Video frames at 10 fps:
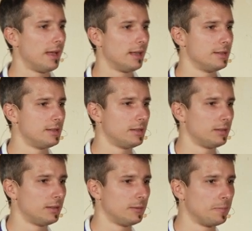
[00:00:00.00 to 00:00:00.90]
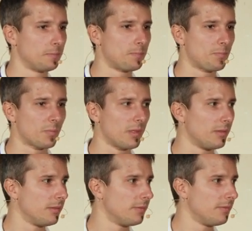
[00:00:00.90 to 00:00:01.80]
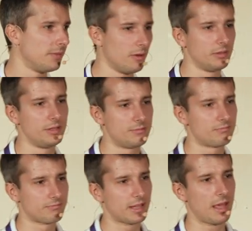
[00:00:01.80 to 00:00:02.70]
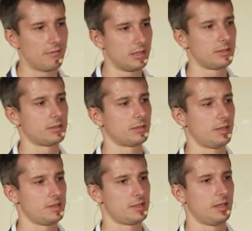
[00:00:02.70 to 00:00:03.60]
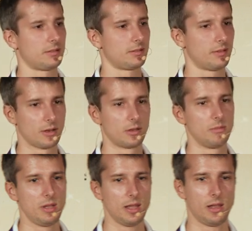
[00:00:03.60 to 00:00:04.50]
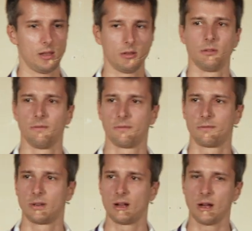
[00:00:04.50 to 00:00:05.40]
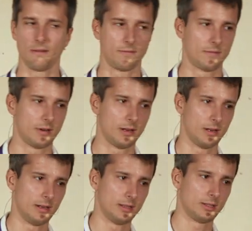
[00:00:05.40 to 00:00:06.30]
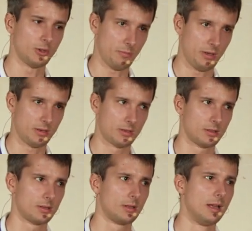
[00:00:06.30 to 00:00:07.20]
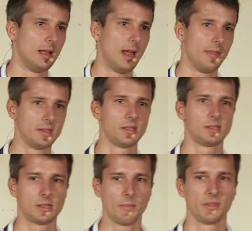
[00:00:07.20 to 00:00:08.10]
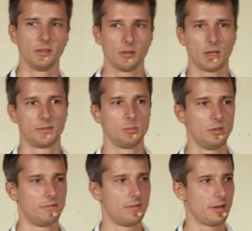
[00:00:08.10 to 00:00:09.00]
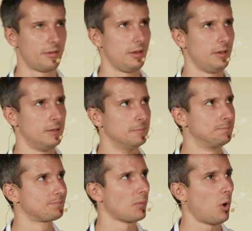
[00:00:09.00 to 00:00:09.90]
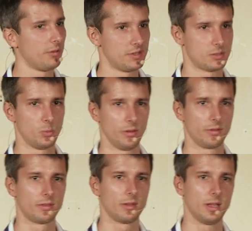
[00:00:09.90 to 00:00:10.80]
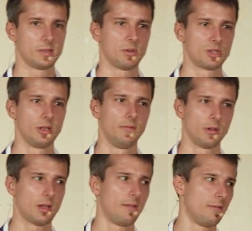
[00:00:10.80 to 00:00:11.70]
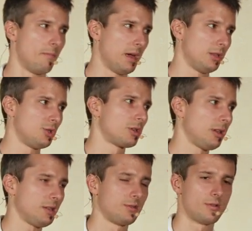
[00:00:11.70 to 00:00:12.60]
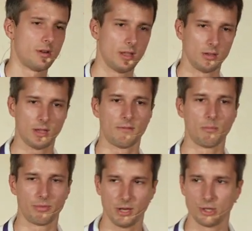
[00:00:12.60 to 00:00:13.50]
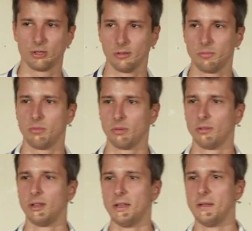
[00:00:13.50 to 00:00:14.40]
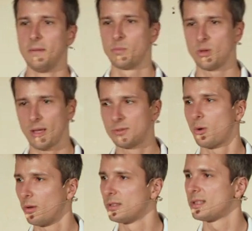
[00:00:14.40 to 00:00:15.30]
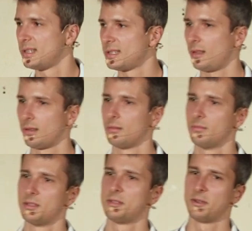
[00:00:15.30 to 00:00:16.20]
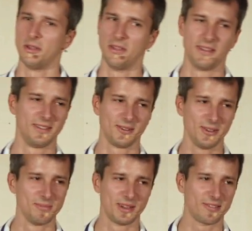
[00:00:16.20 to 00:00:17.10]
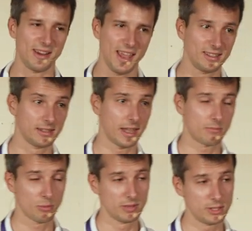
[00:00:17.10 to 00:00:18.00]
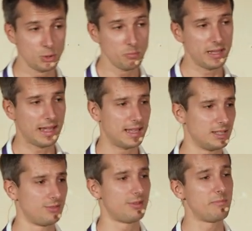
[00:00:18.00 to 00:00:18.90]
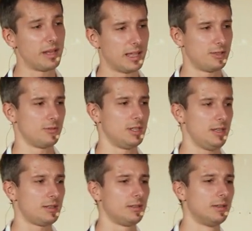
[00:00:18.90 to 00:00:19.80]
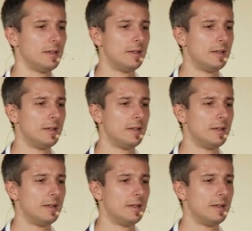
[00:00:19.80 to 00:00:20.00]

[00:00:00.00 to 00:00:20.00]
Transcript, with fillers: And uh, the only caveat is that there are going to be a lot of Kafka topics. And this is something you have to be very honest with, especially if you have a managed cluster and you have operational people. You have to honestly tell them that you, you're going to be created, like probably duplicate and triplicate your data,